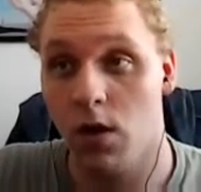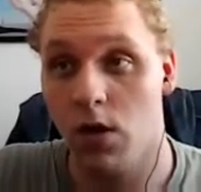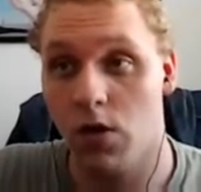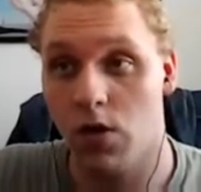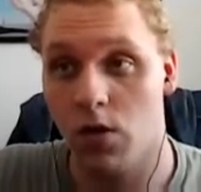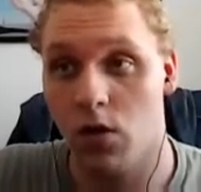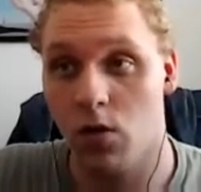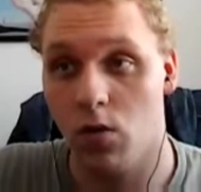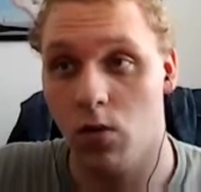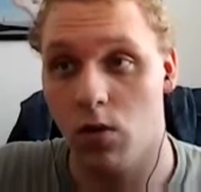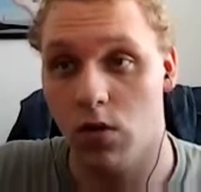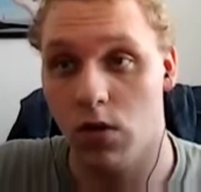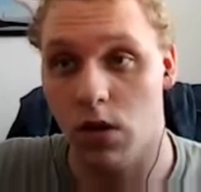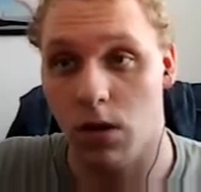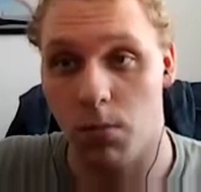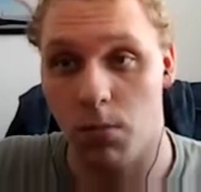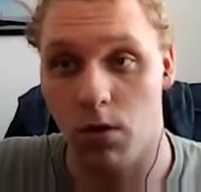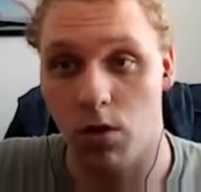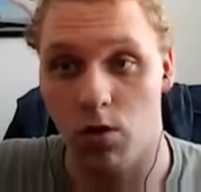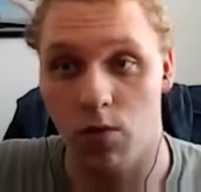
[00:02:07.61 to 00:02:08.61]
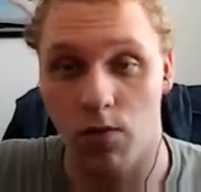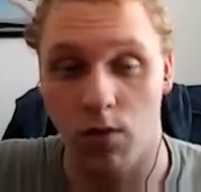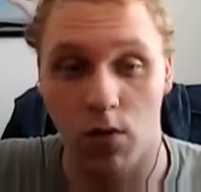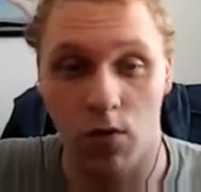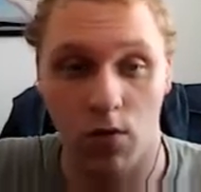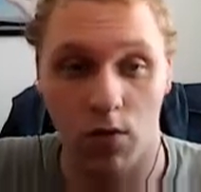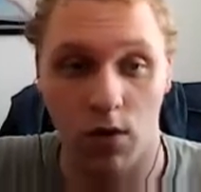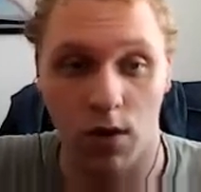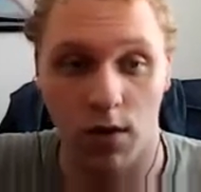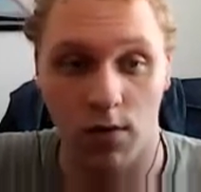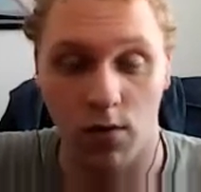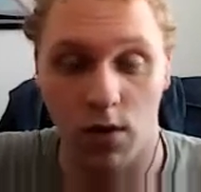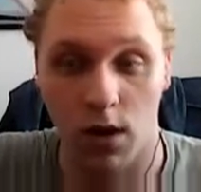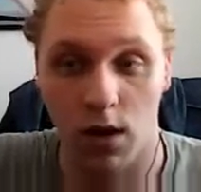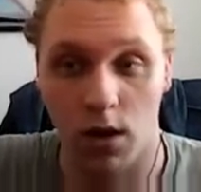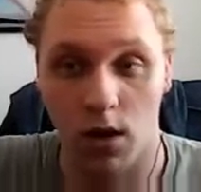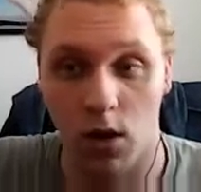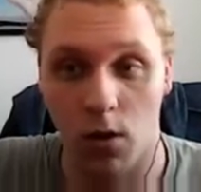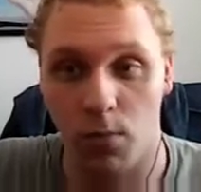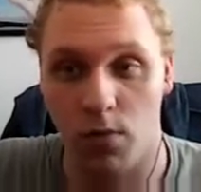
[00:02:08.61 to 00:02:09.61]
So as I mentioned, we're going to cover
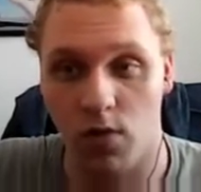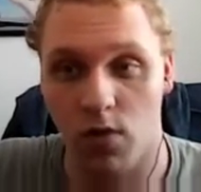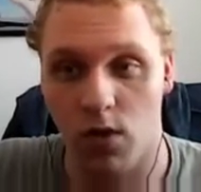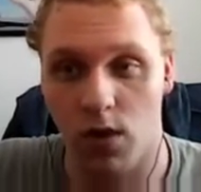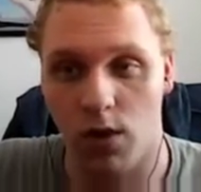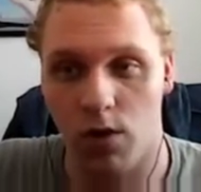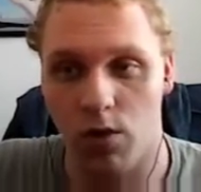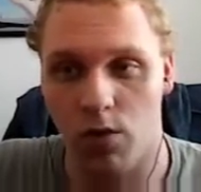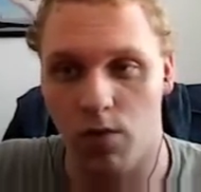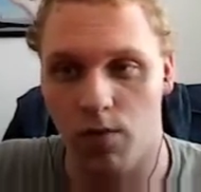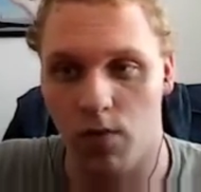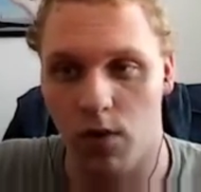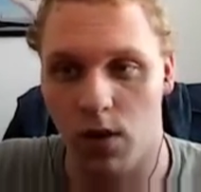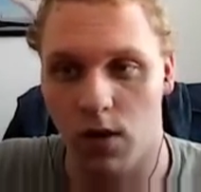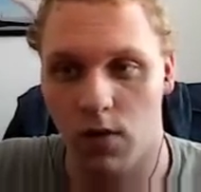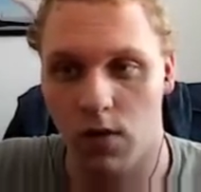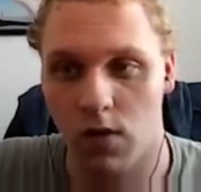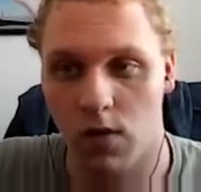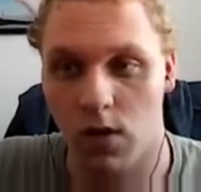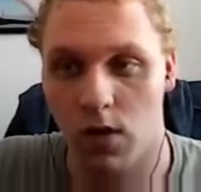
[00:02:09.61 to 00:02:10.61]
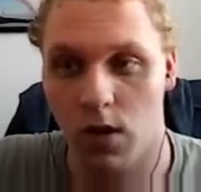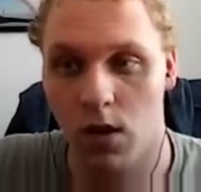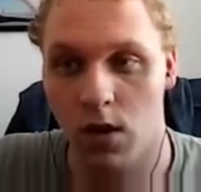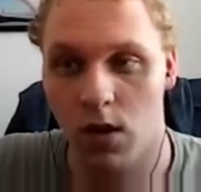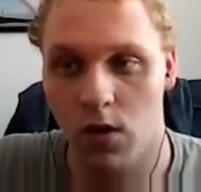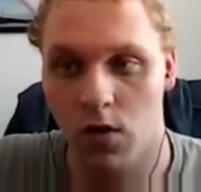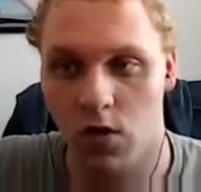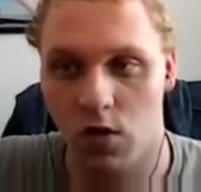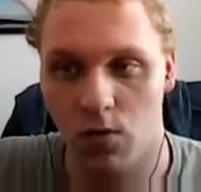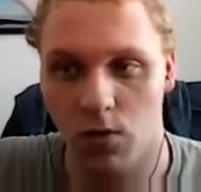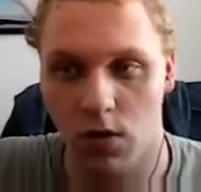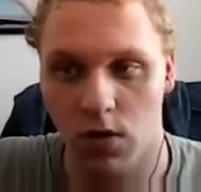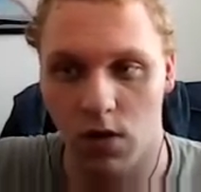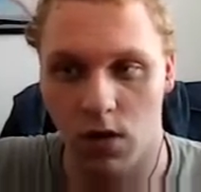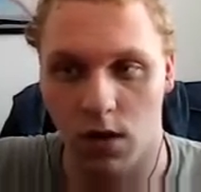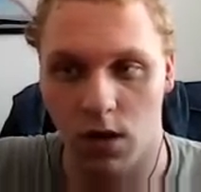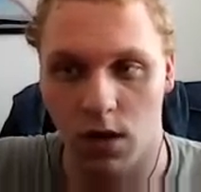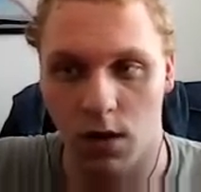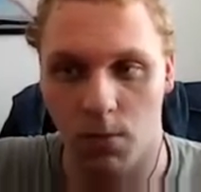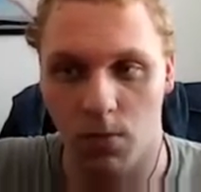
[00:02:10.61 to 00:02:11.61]
encapsulation first. So what is
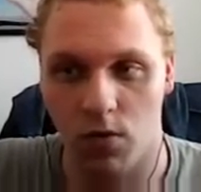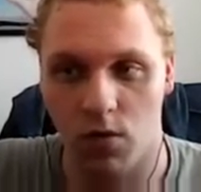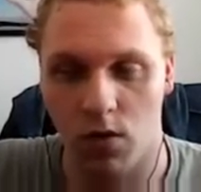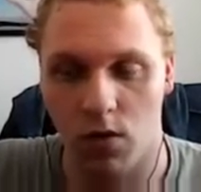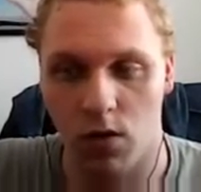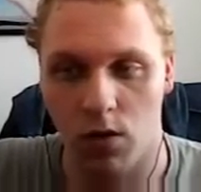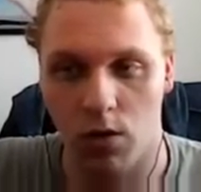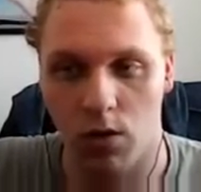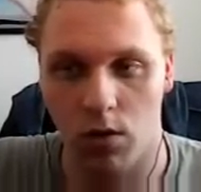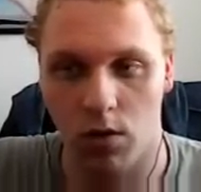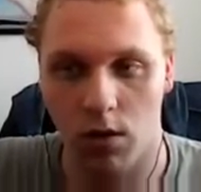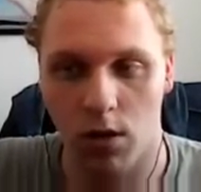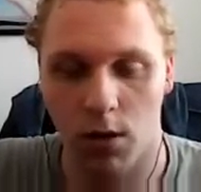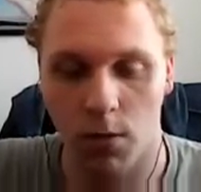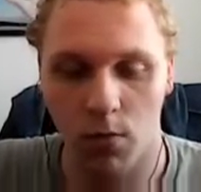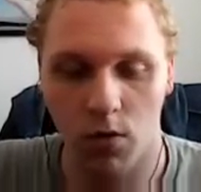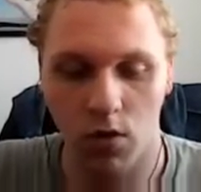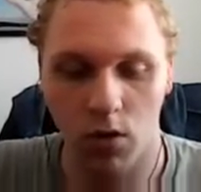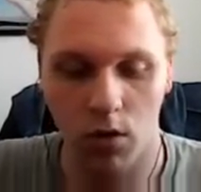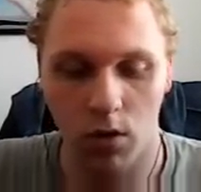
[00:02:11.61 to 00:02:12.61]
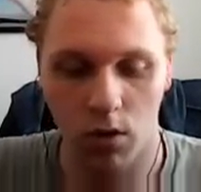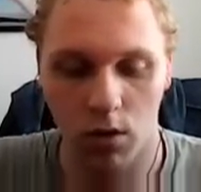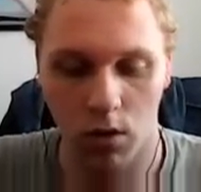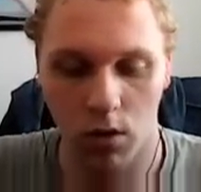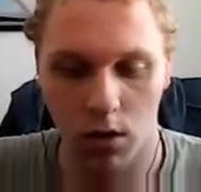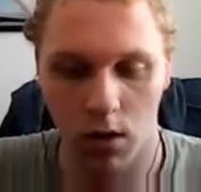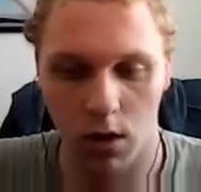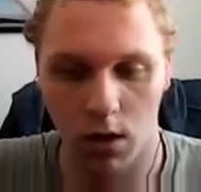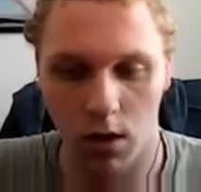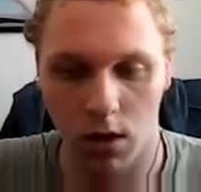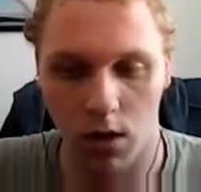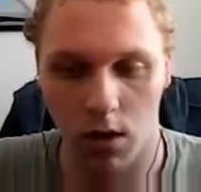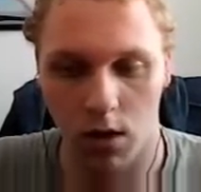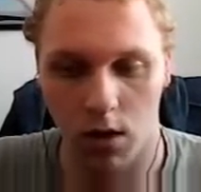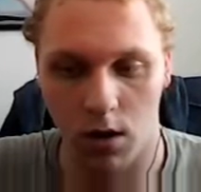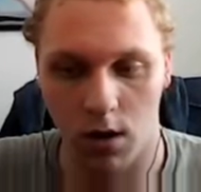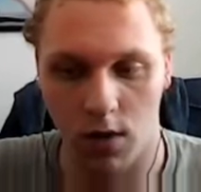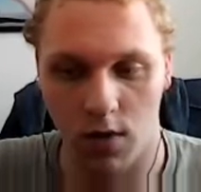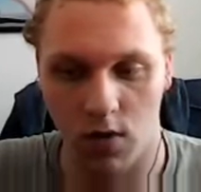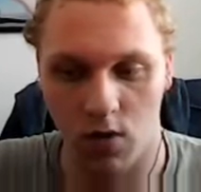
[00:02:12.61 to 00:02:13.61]
encapsulation?
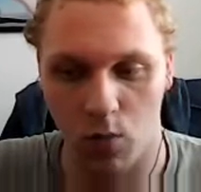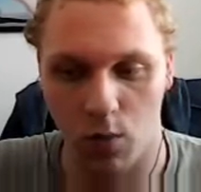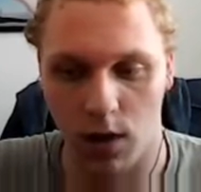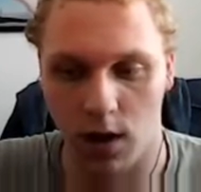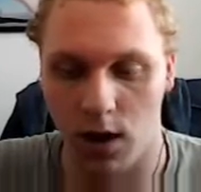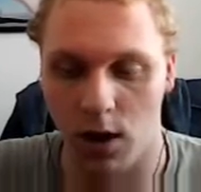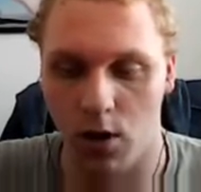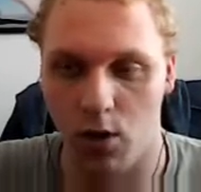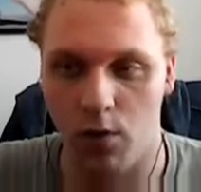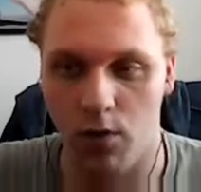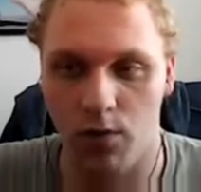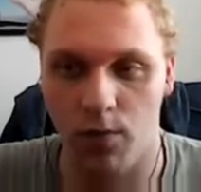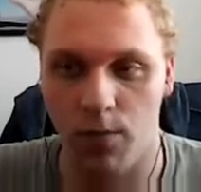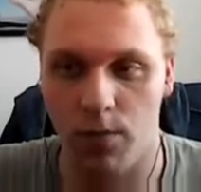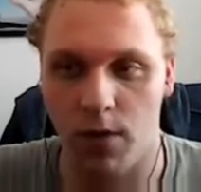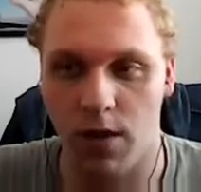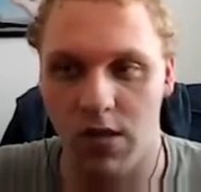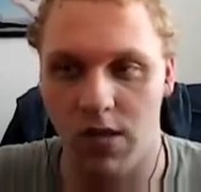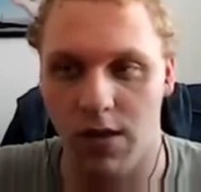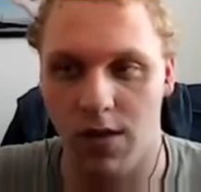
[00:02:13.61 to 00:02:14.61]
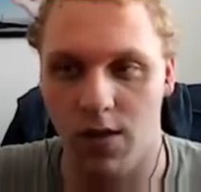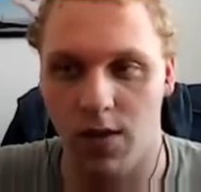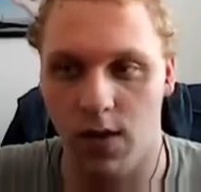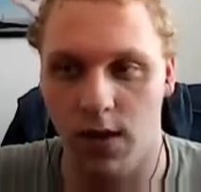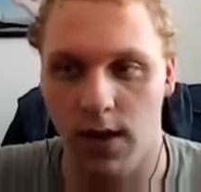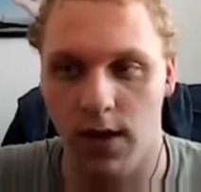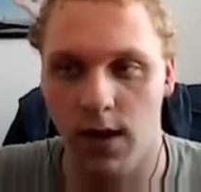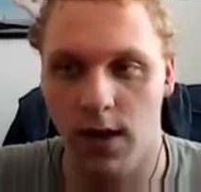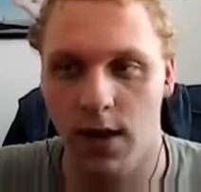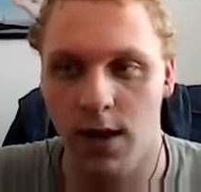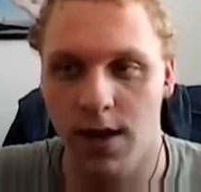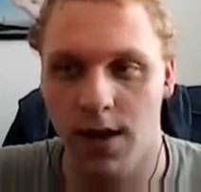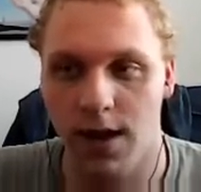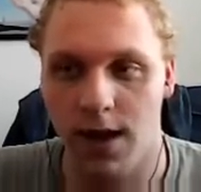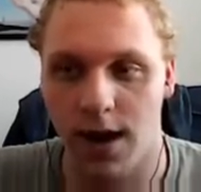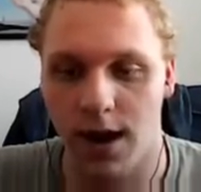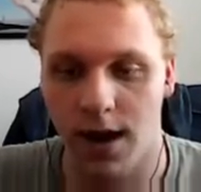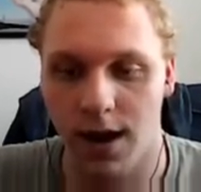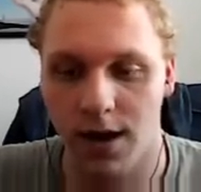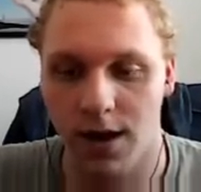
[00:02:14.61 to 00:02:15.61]
Encapsulation is a way of basically
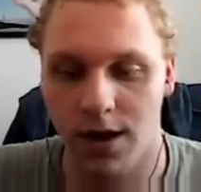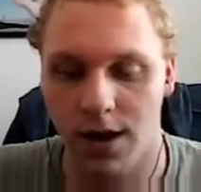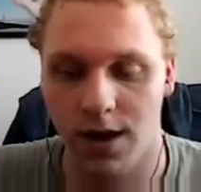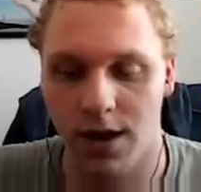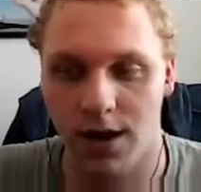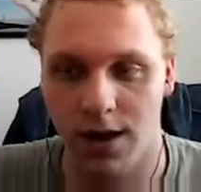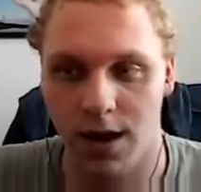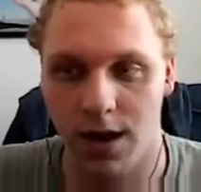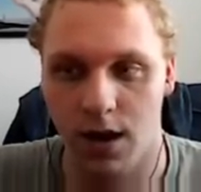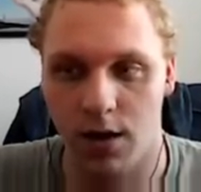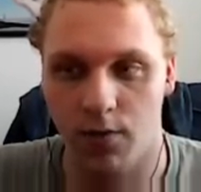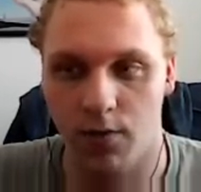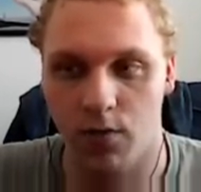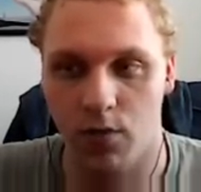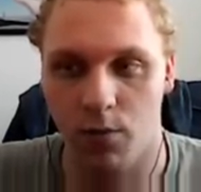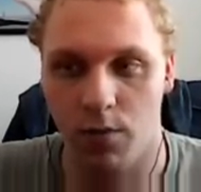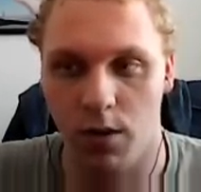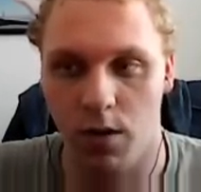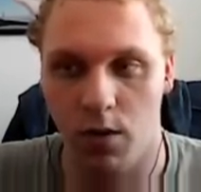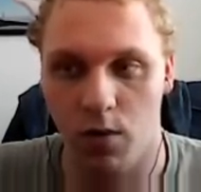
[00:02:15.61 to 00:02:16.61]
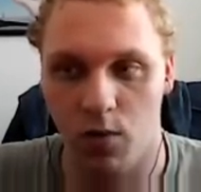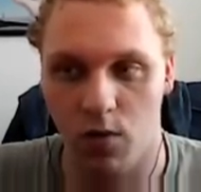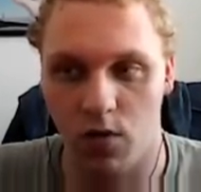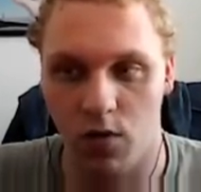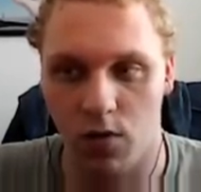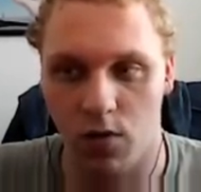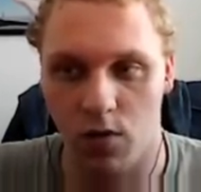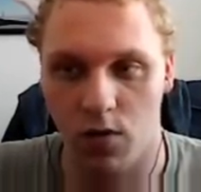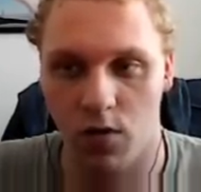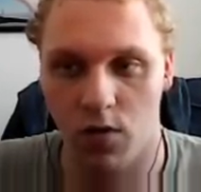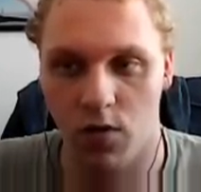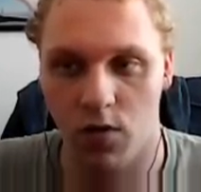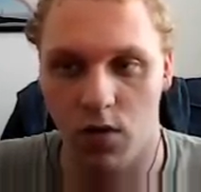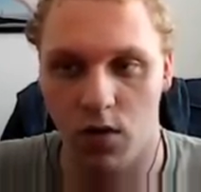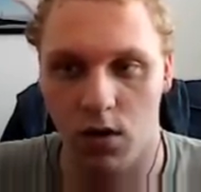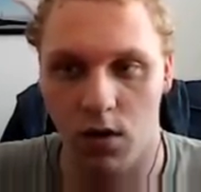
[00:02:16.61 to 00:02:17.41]
hiding data from users.